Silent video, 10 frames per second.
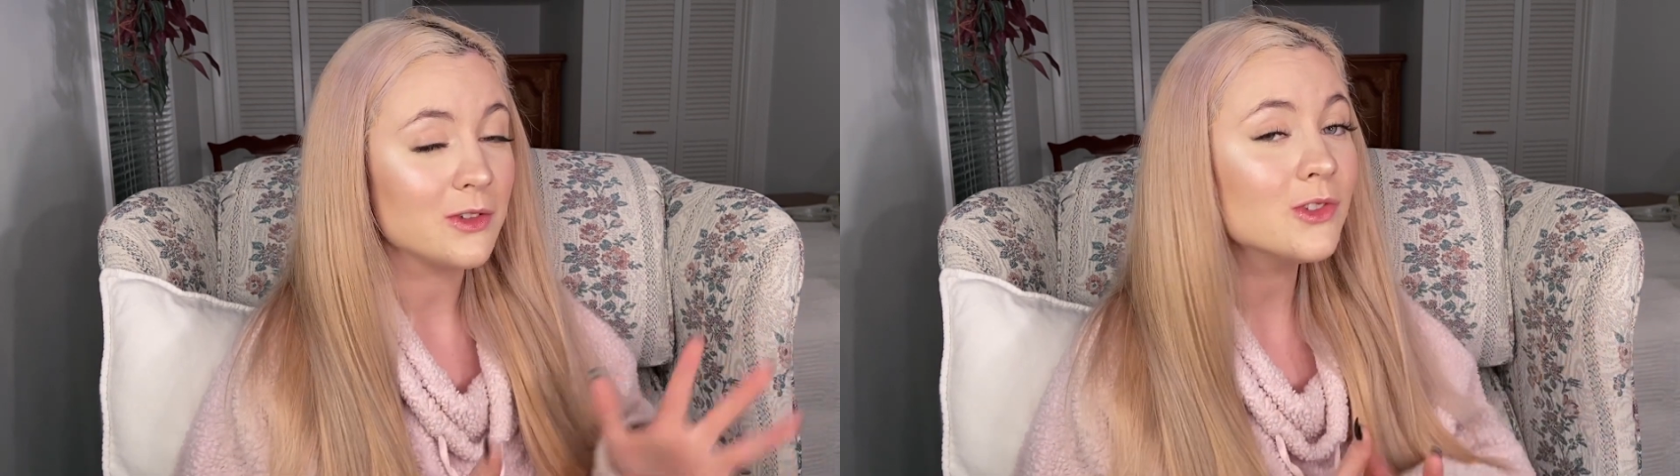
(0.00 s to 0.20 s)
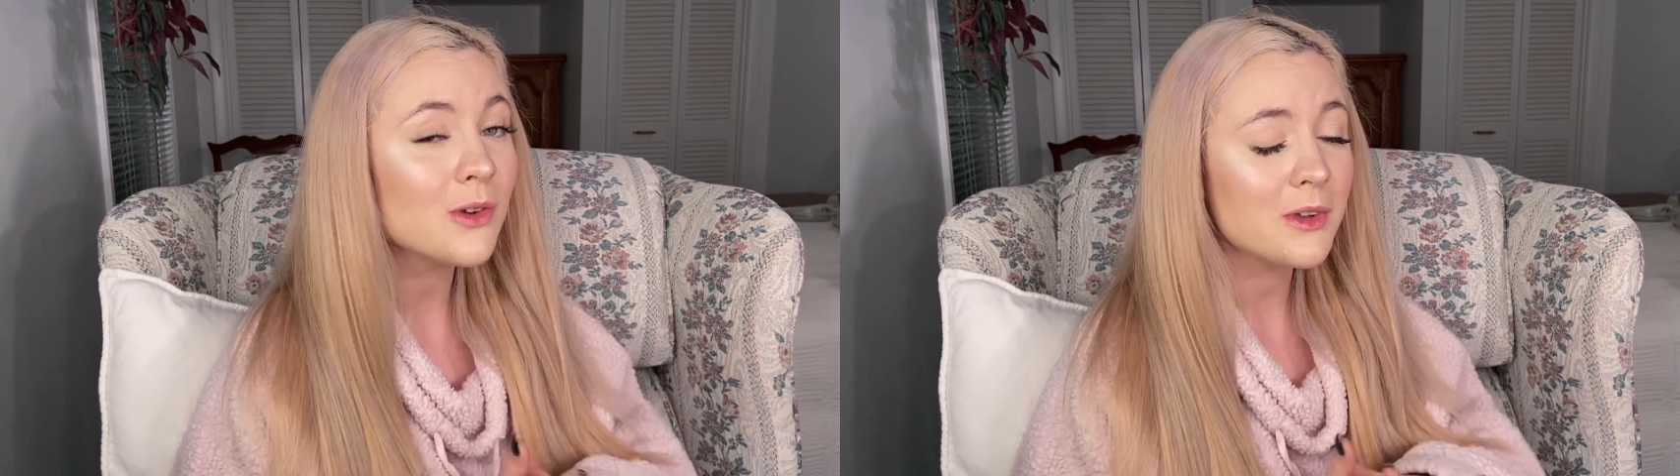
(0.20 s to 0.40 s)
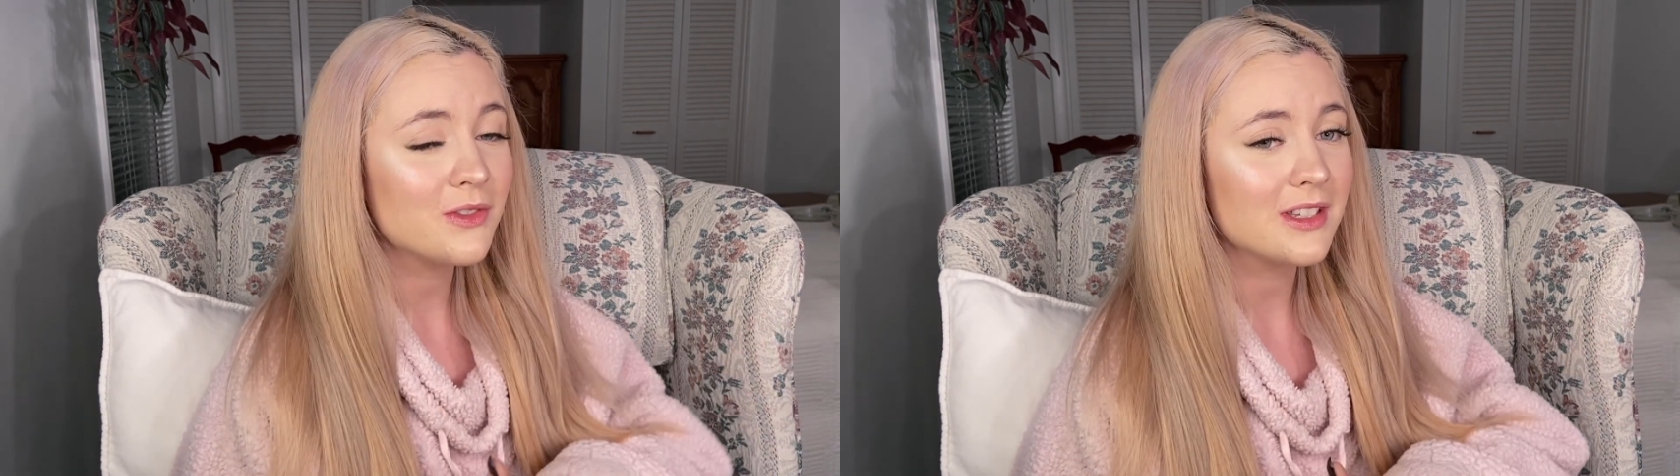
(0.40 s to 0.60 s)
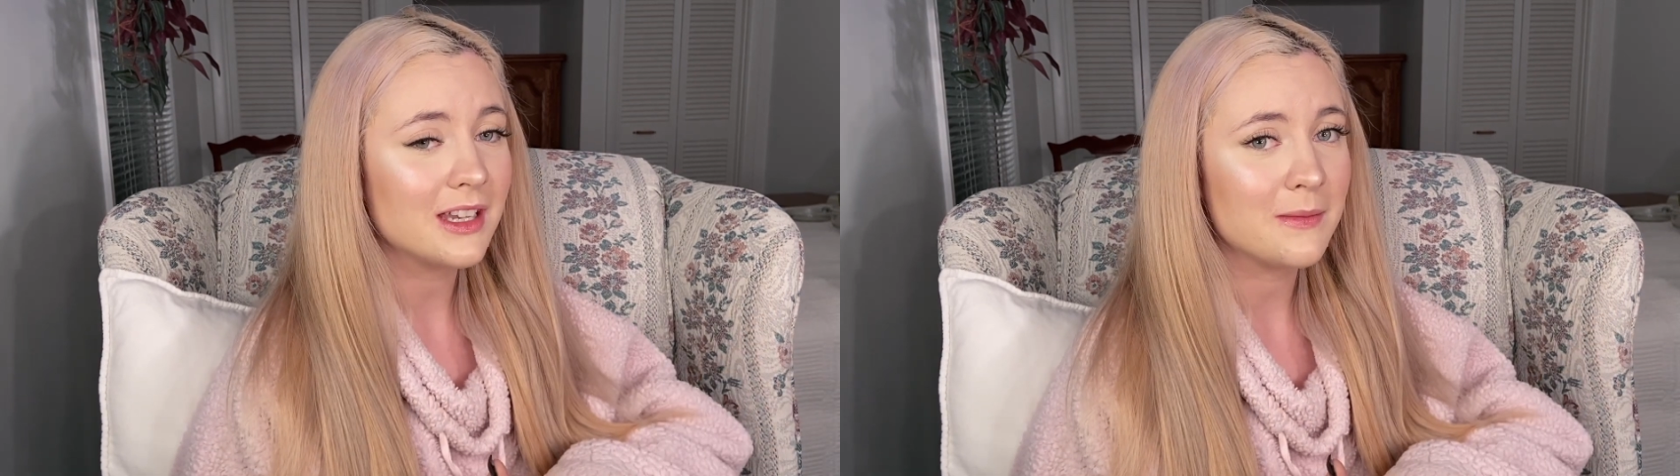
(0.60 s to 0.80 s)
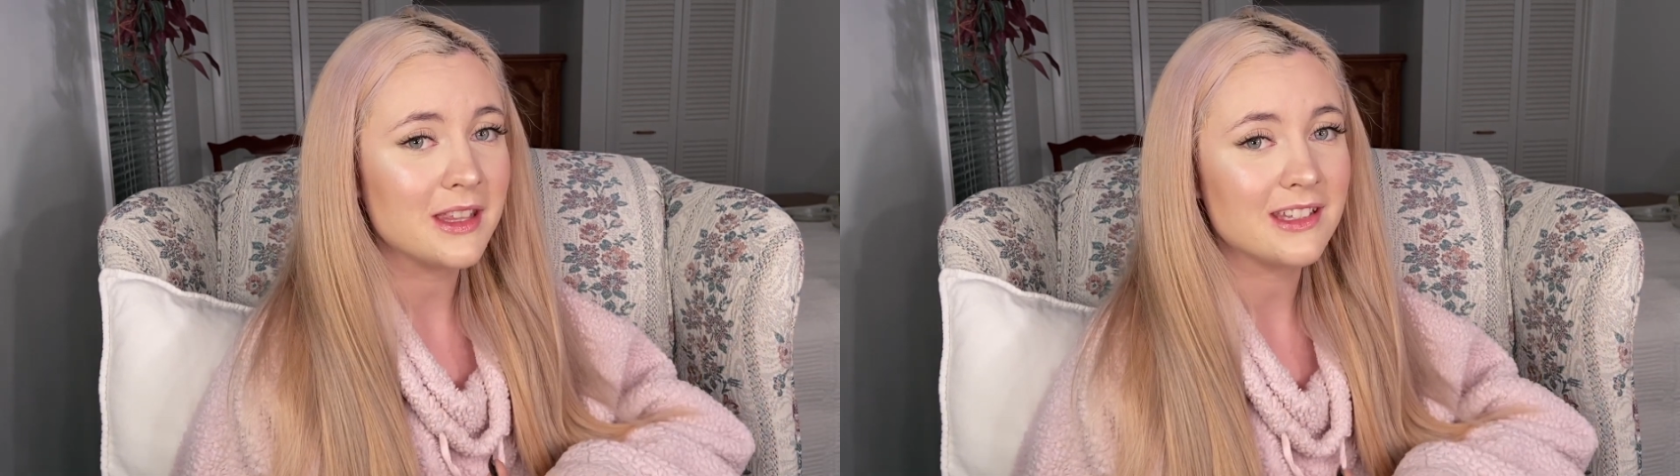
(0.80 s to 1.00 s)
so much for
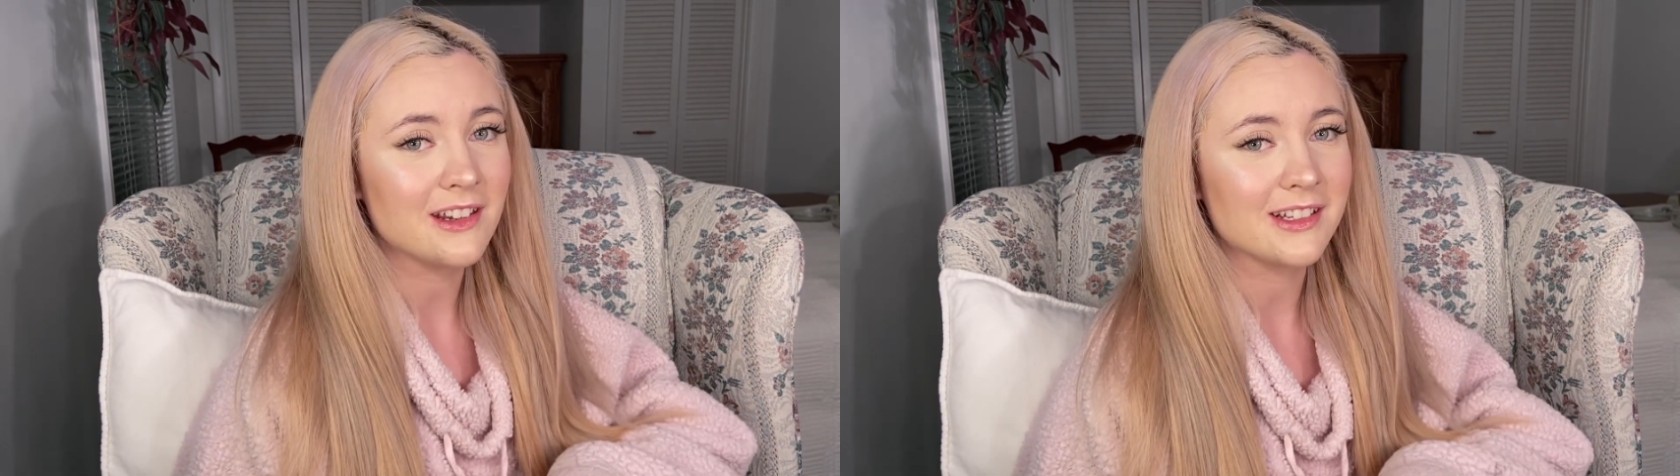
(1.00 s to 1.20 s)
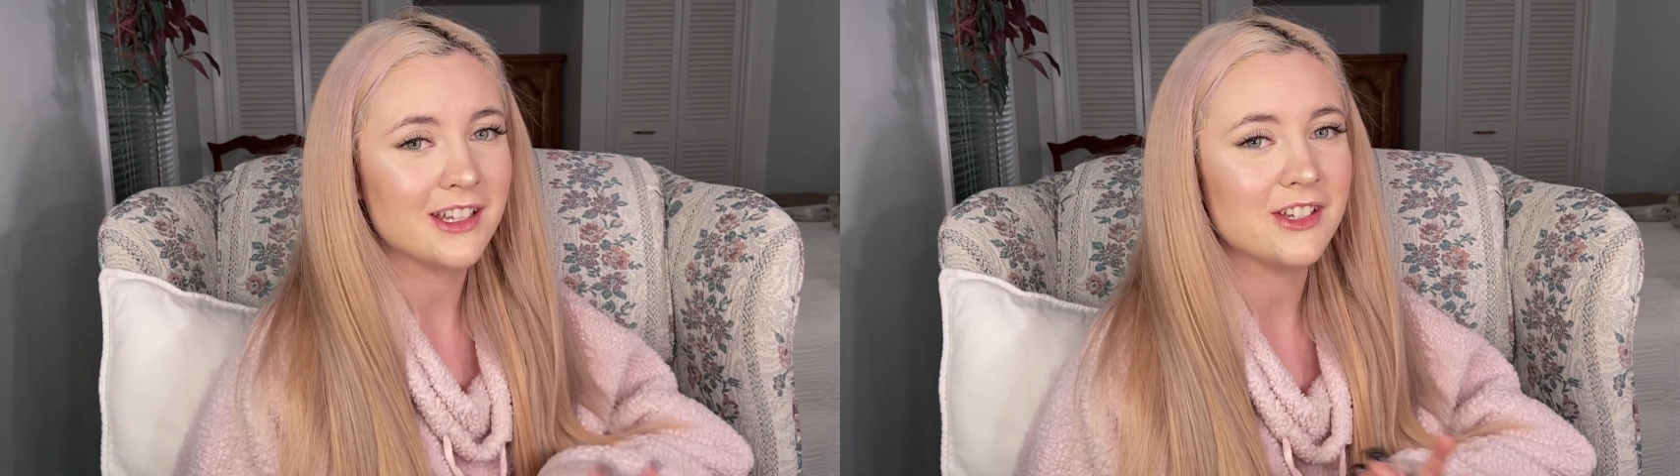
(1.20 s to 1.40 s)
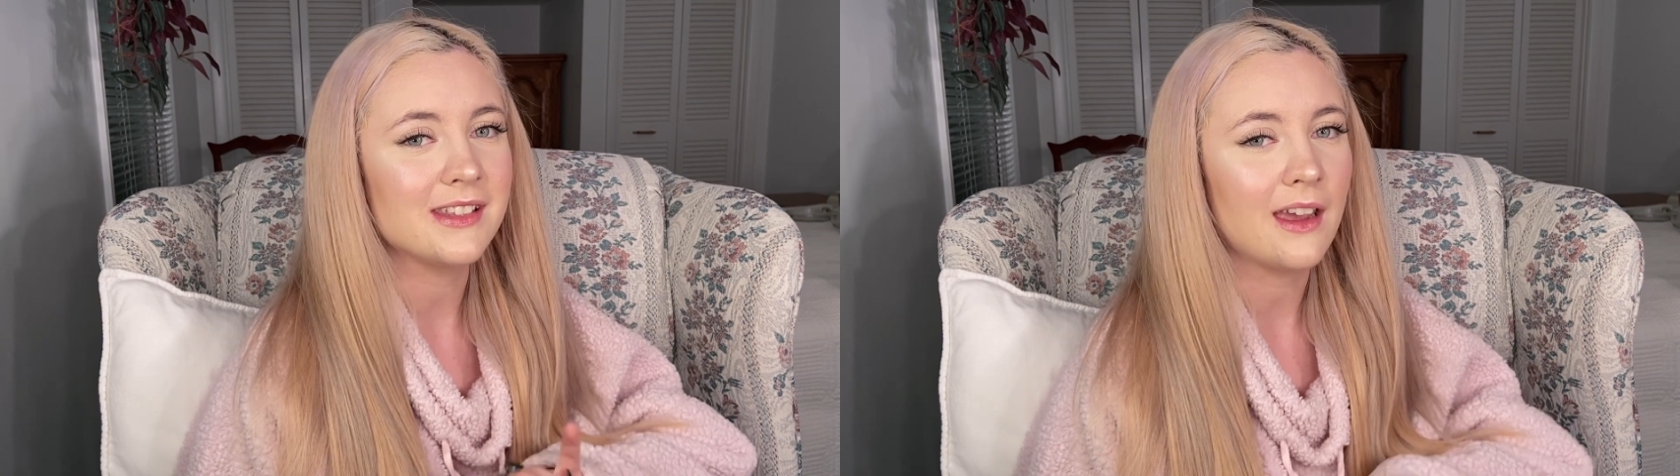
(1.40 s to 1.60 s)
sending me these hair extensions.